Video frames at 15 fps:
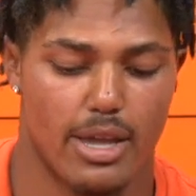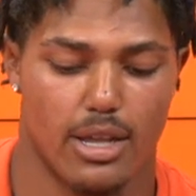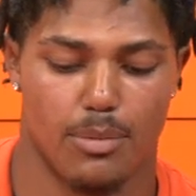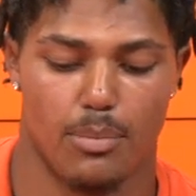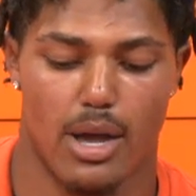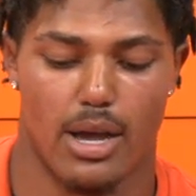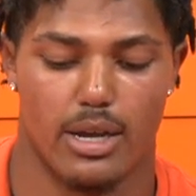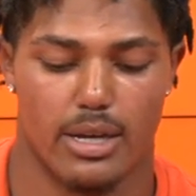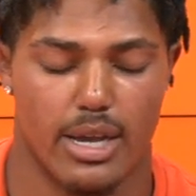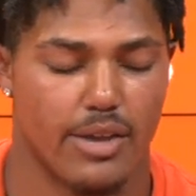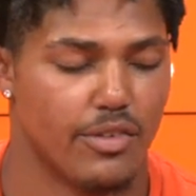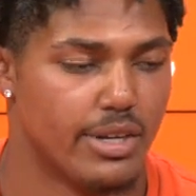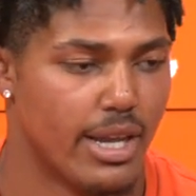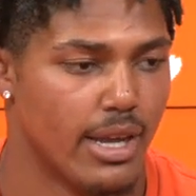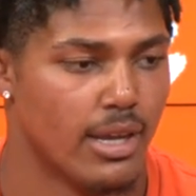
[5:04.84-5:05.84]
it my
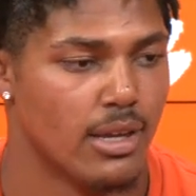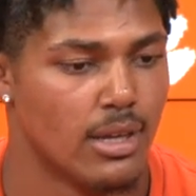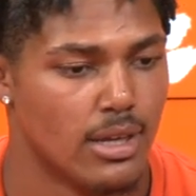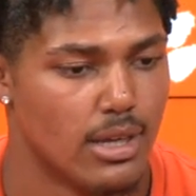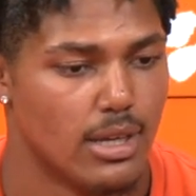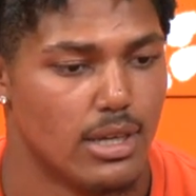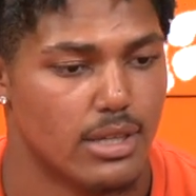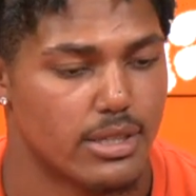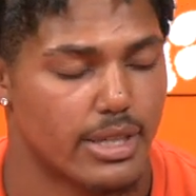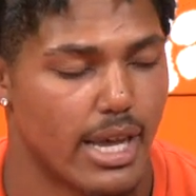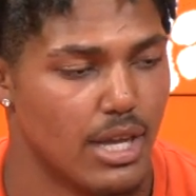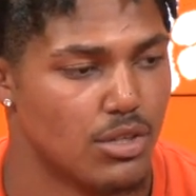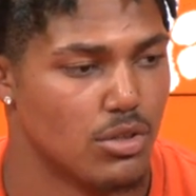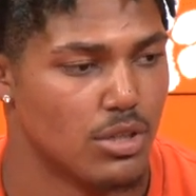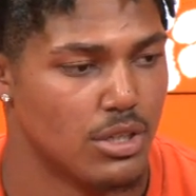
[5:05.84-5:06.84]
everyday
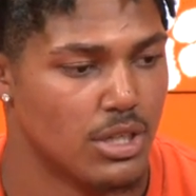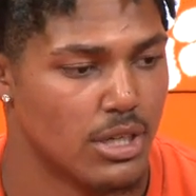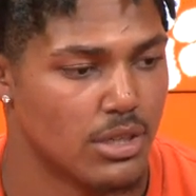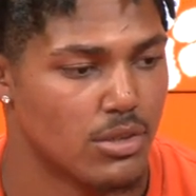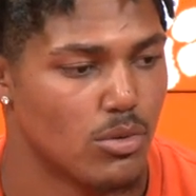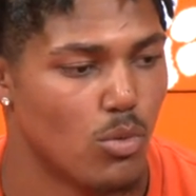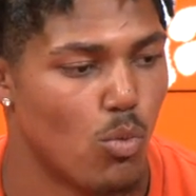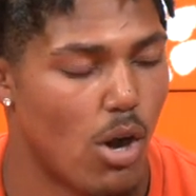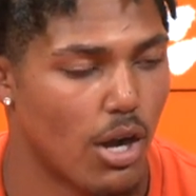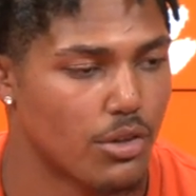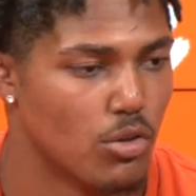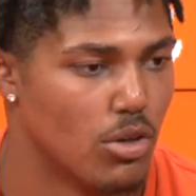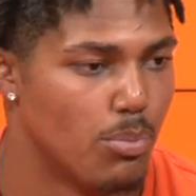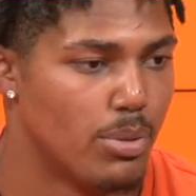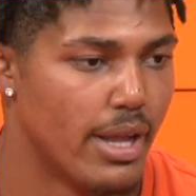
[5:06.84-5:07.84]
schedule to just walk
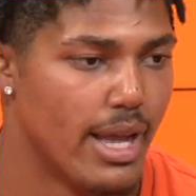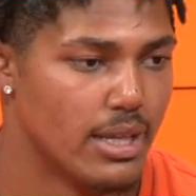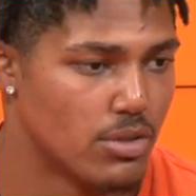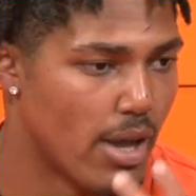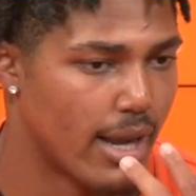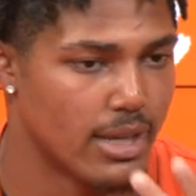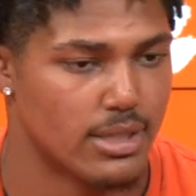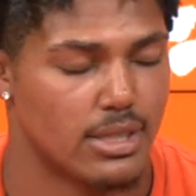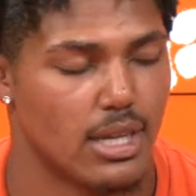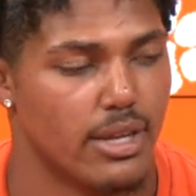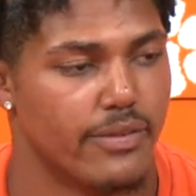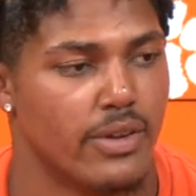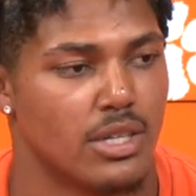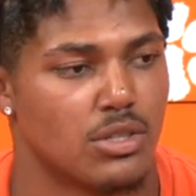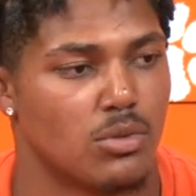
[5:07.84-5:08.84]
through the play so I can see it
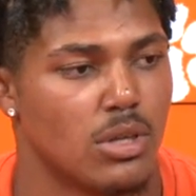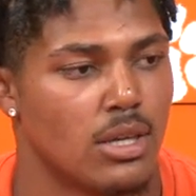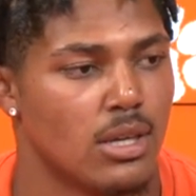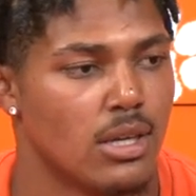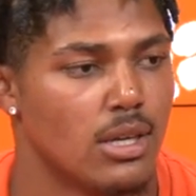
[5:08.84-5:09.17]
visually.